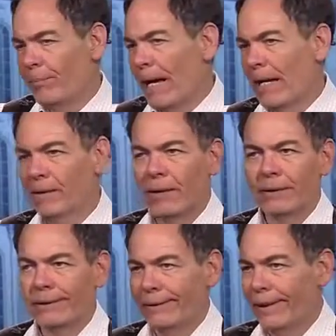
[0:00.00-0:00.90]
or a
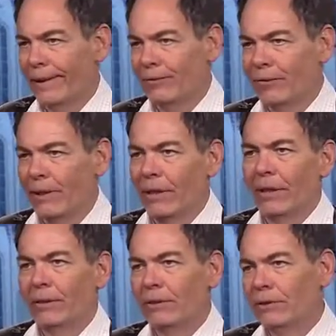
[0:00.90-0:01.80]
backlog of stuff.
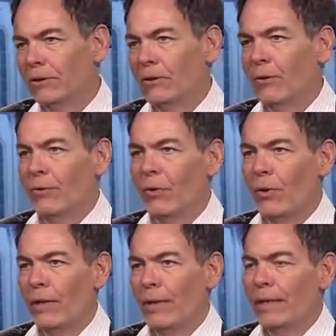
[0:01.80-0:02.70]
Yeah. They're still going
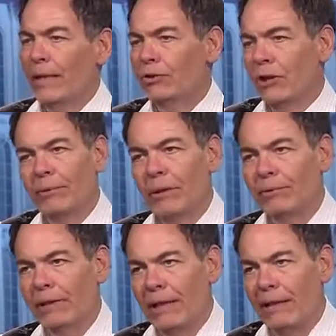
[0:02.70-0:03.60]
through it. And then Trump
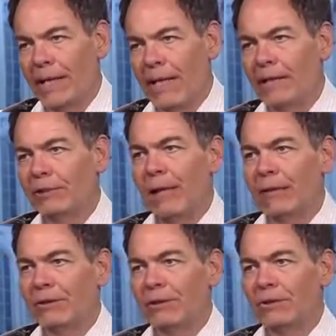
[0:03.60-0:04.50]
comes in, and his right.
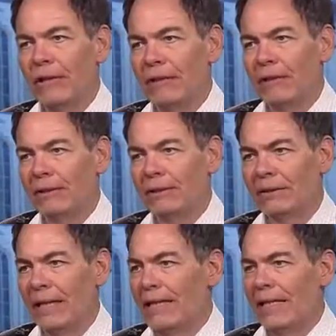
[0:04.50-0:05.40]
message
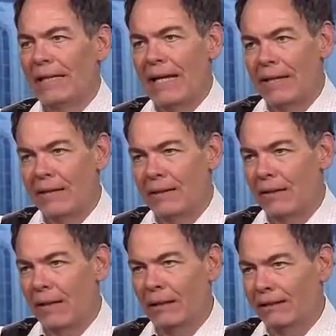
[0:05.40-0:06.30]
is uh, then
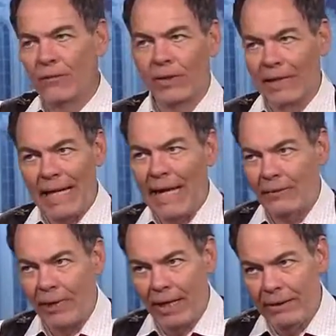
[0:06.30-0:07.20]
again uh, different
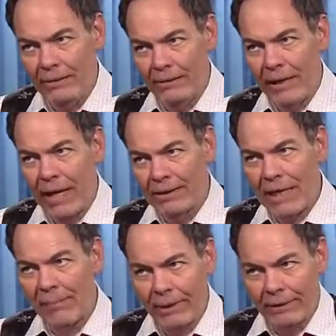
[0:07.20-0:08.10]
again, right? So how does that